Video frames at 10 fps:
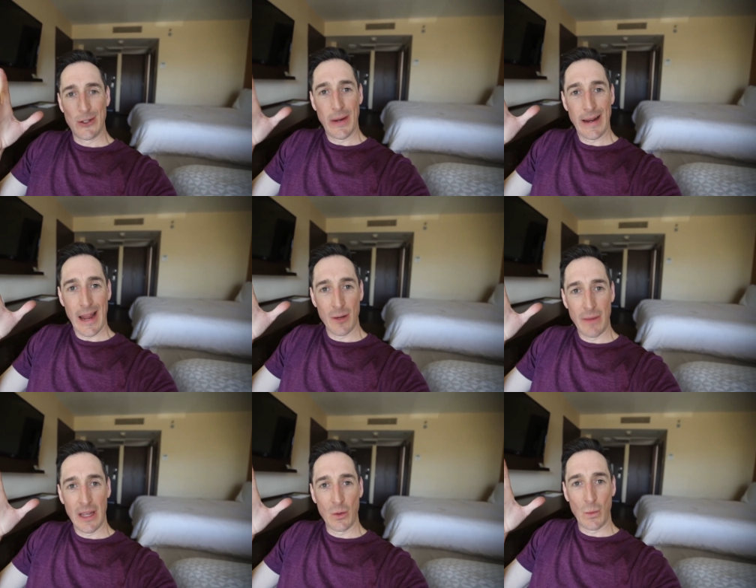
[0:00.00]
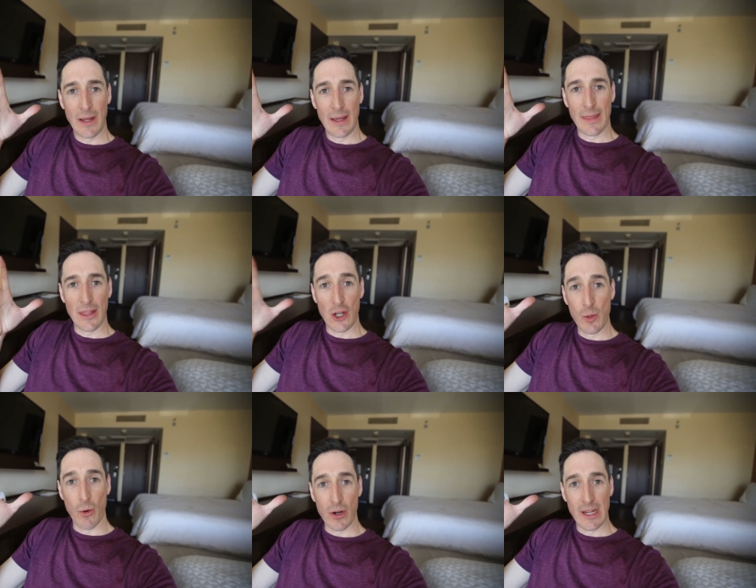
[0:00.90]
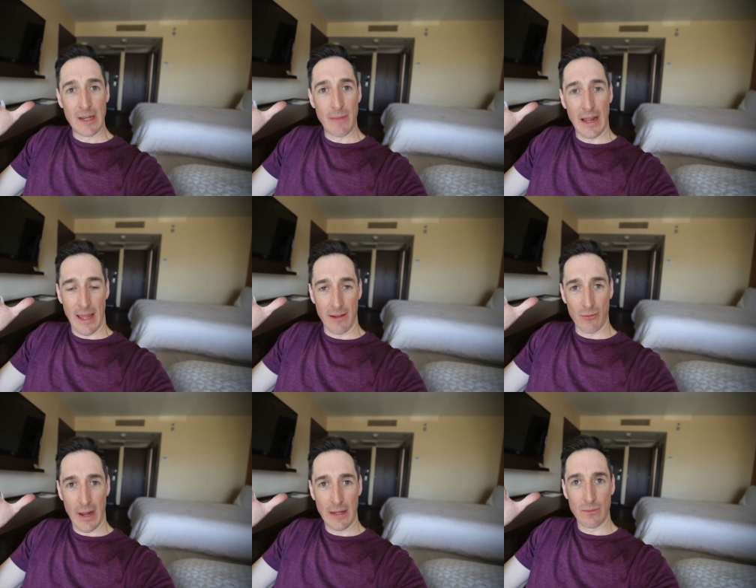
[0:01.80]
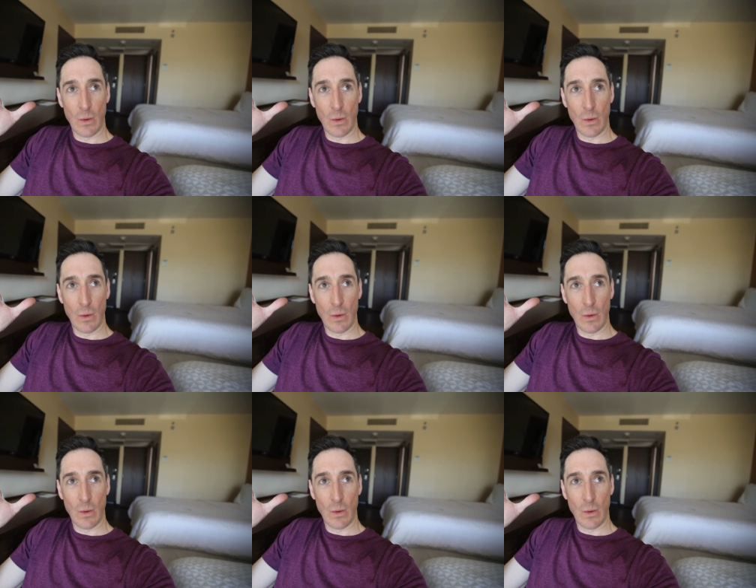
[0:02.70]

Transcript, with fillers: doing an Ironman with a newborn in my life, right?